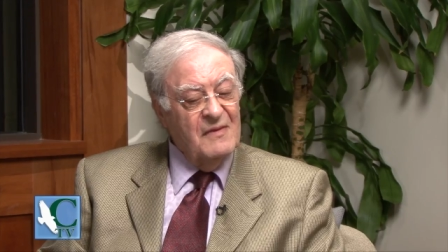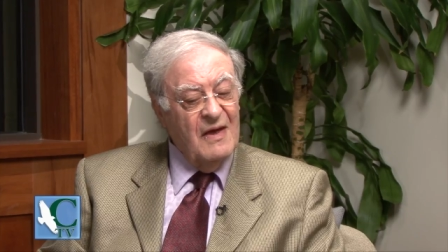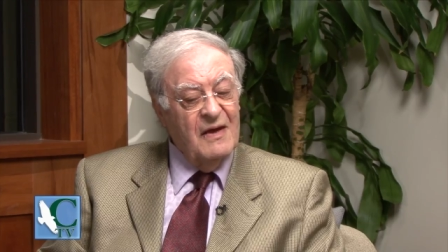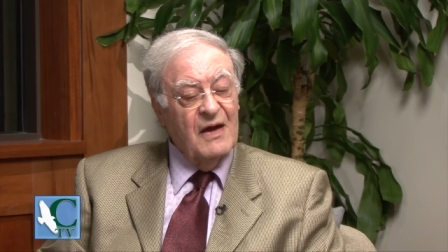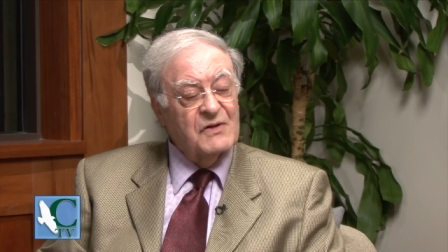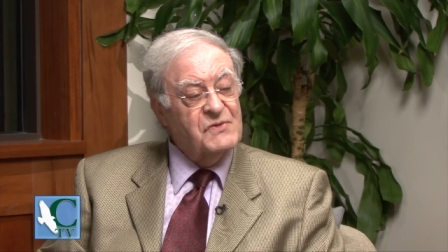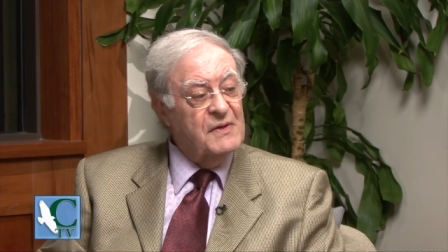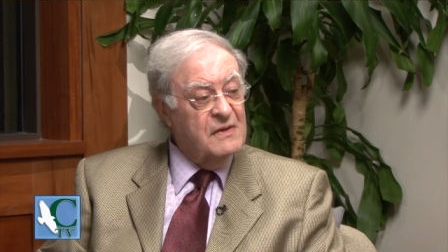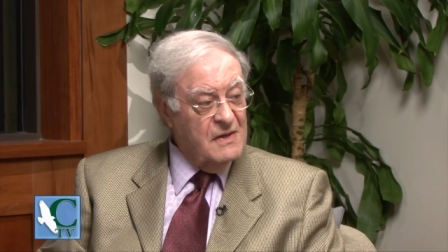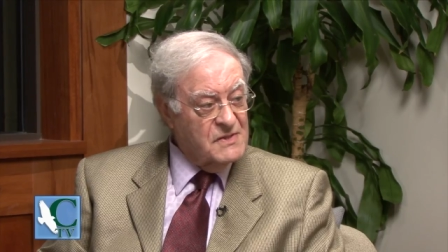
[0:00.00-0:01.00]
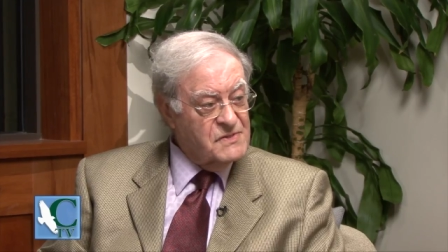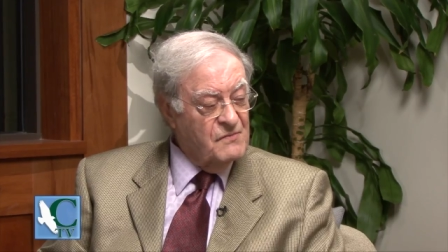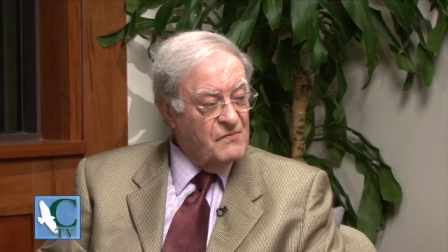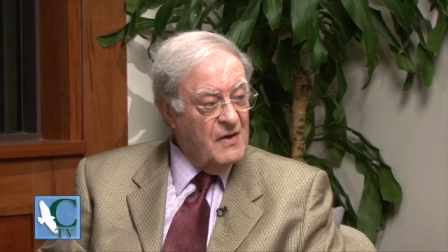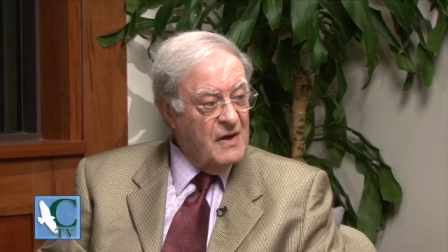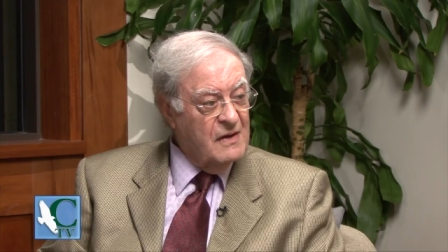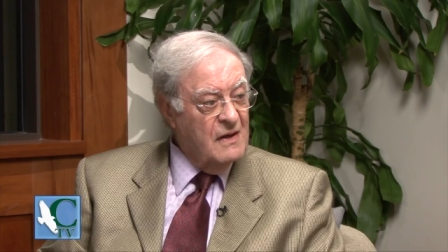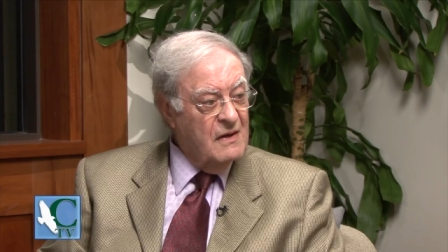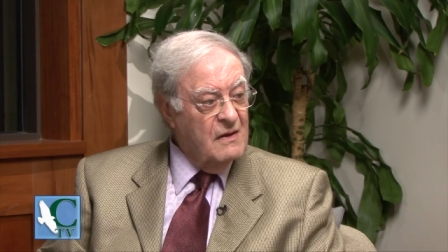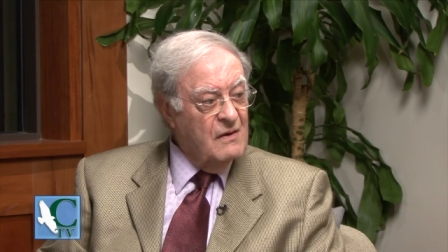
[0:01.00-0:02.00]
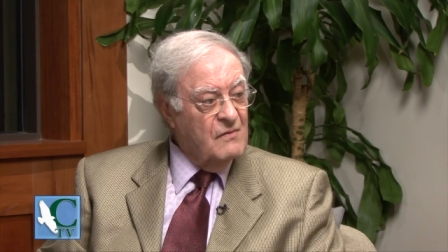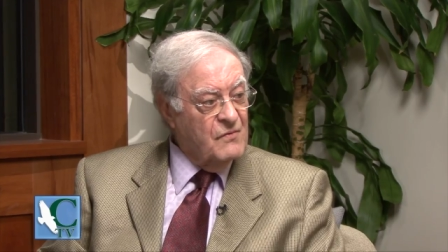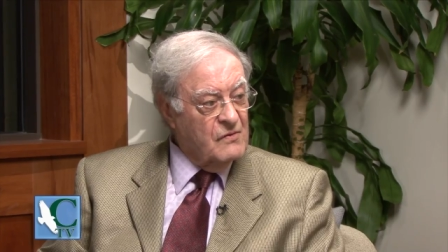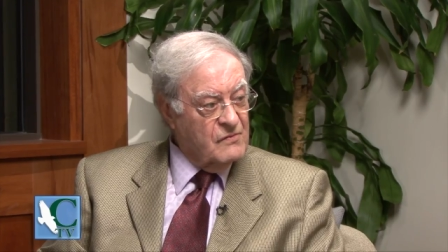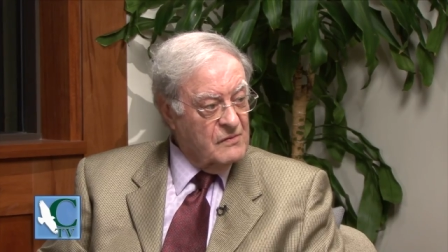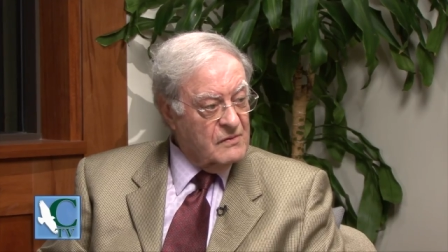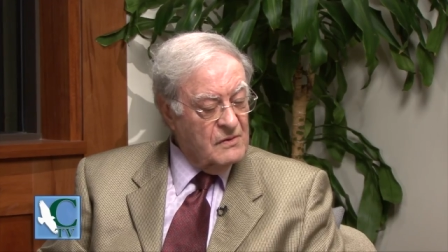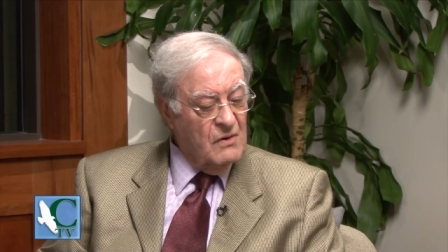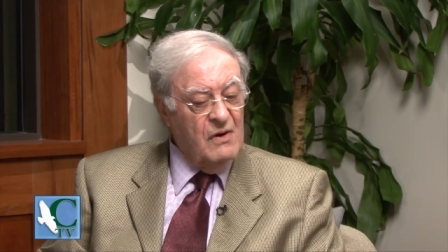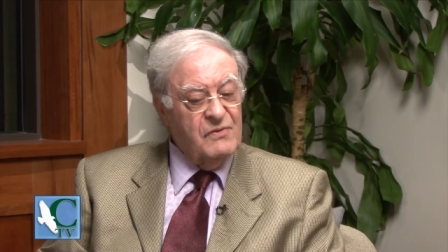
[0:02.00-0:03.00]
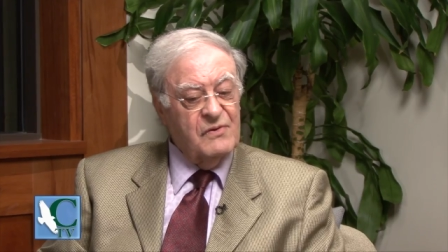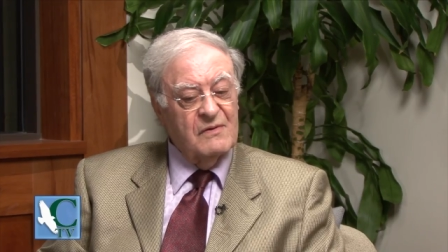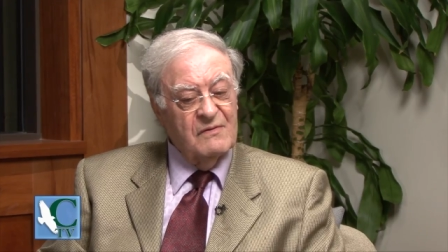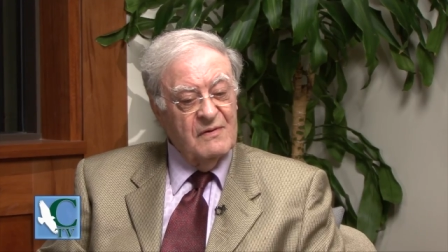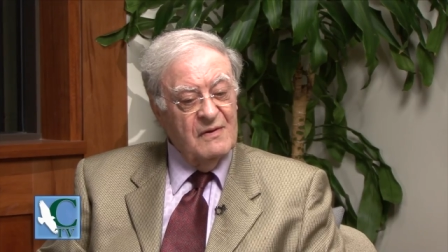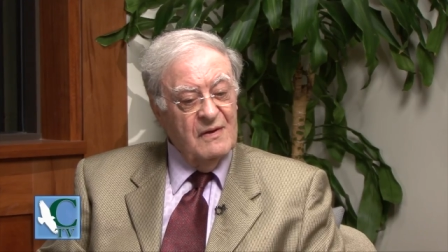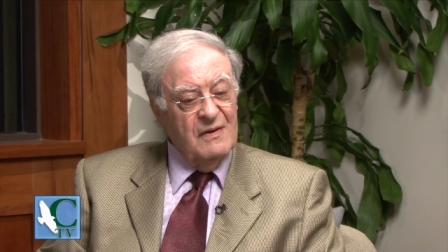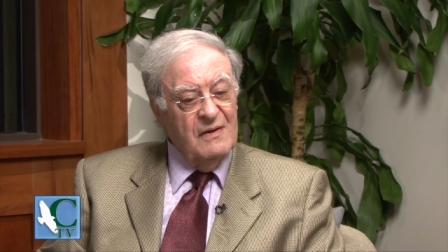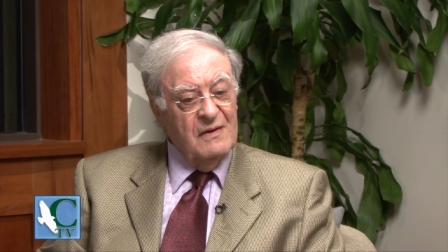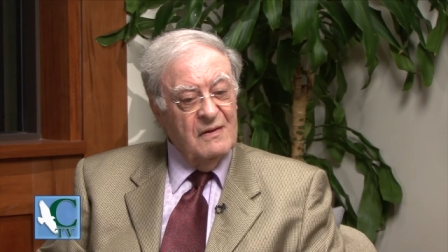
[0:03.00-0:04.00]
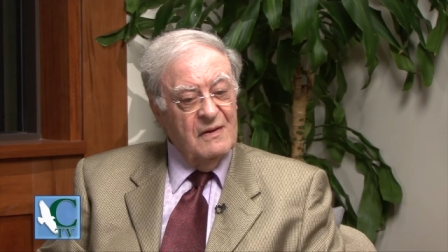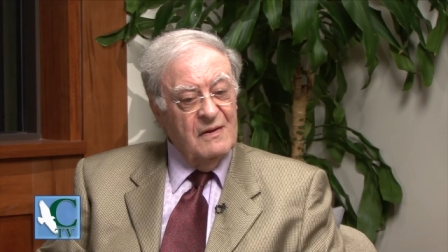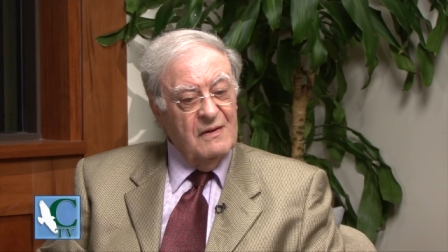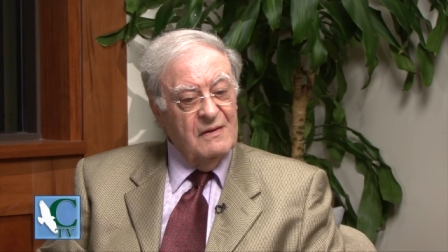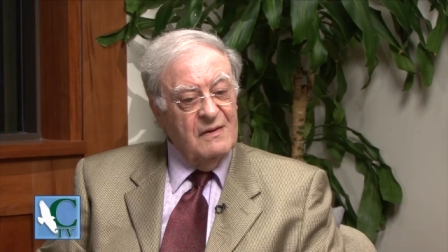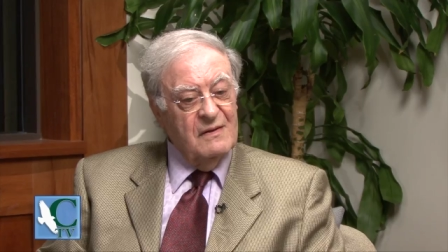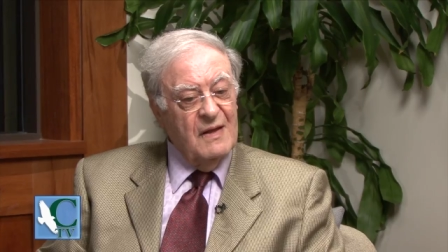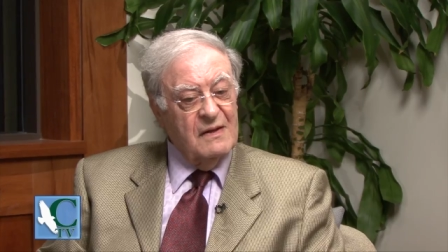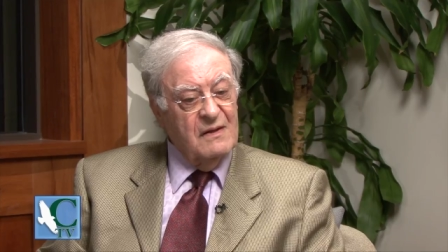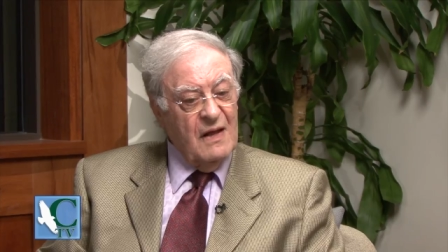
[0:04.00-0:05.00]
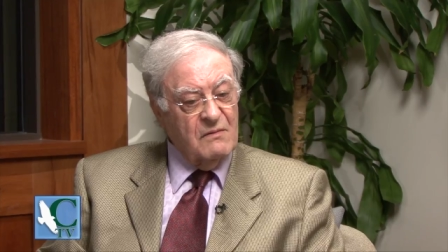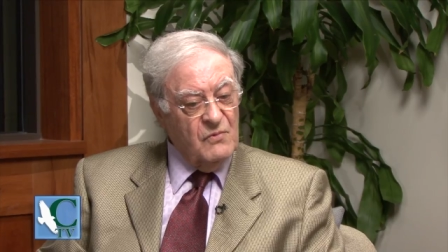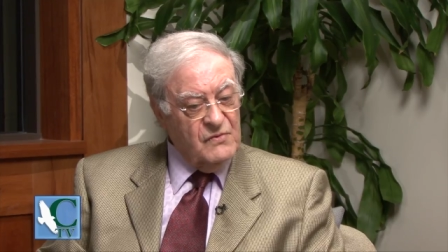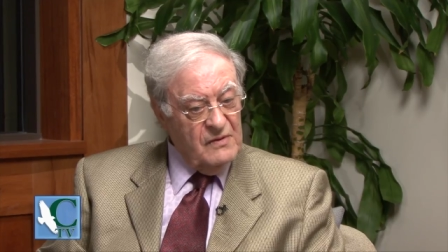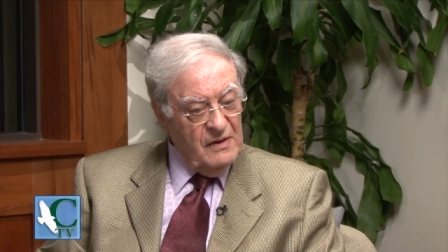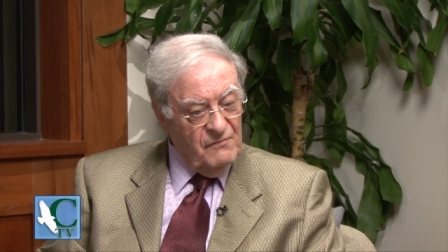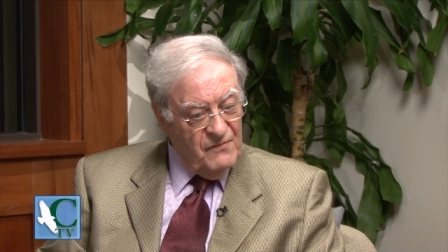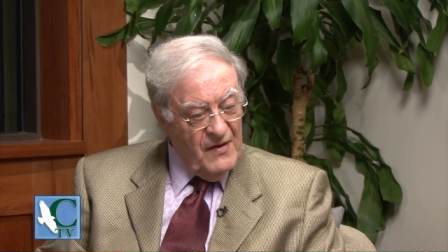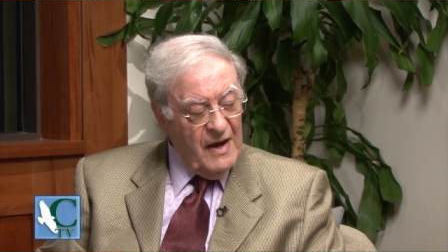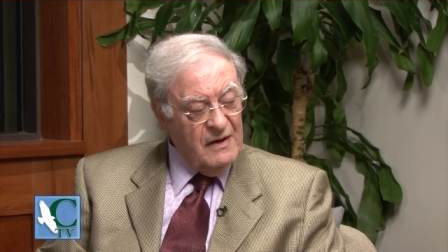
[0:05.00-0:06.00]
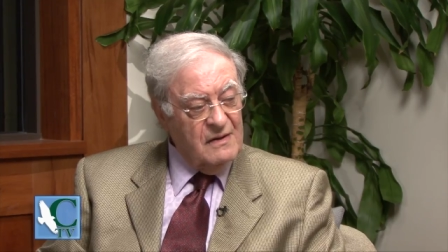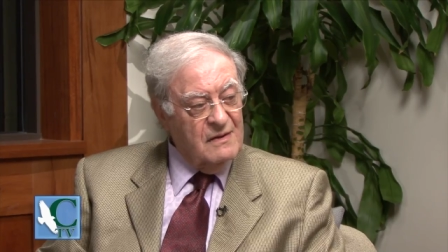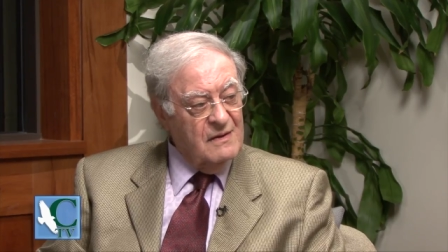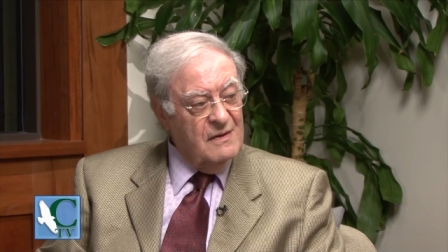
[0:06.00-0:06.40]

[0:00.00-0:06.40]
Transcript: I actually testified for certain authors that that was the fact